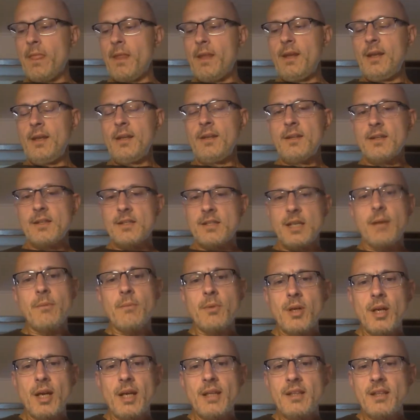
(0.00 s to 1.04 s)
In
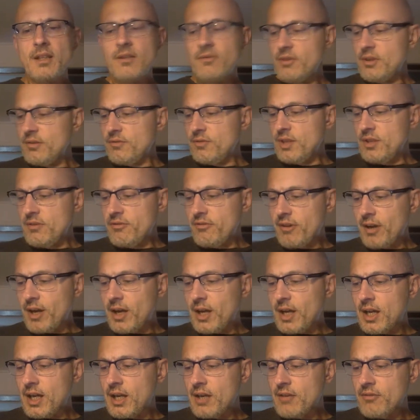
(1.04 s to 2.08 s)
December
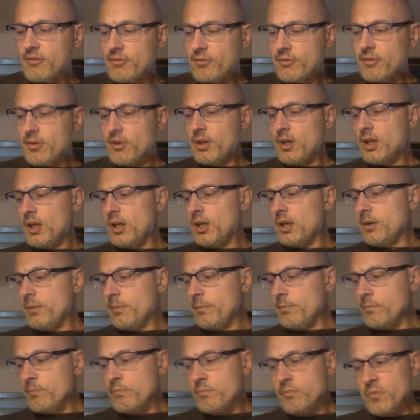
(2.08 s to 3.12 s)
1955,
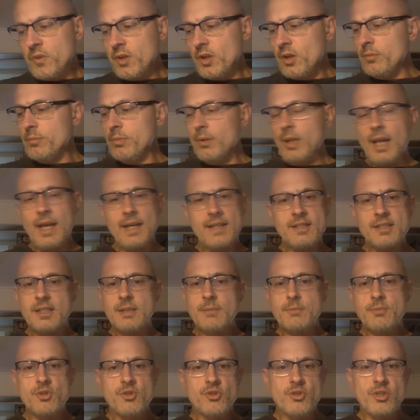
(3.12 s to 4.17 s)
a black
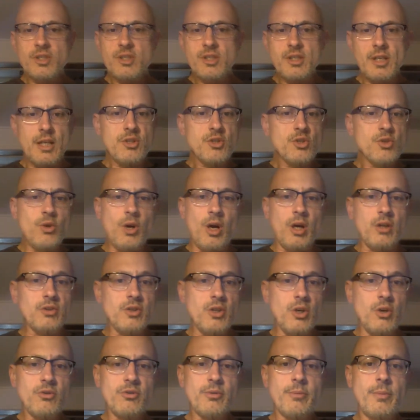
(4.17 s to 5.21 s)
seamstress, as you all
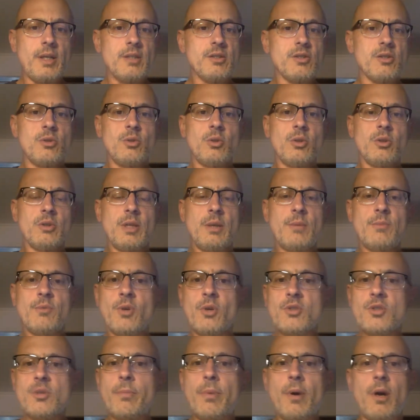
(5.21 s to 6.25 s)
know from high school, named
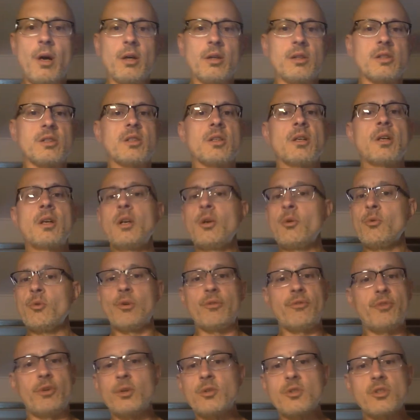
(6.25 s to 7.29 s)
Rosa Parks,
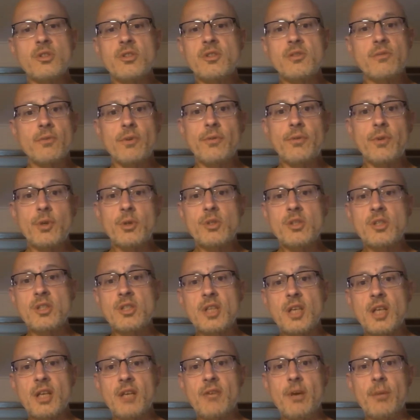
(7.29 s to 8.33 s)
refuses to
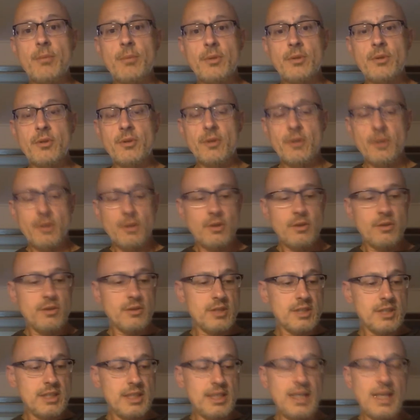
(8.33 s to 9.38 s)
give up her
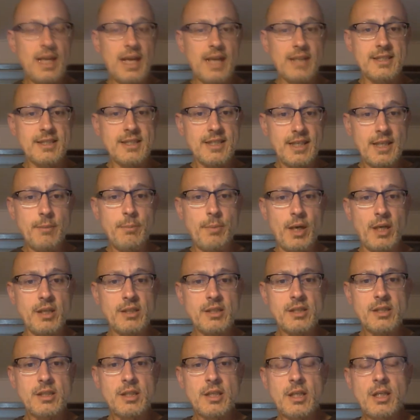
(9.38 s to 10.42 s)
seat on a city
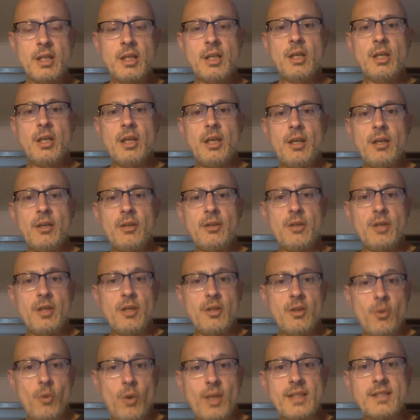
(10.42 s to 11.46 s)
bus in
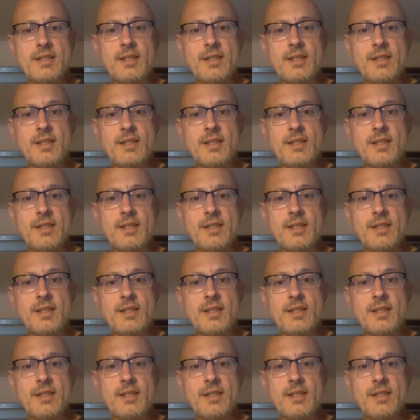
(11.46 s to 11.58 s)
the white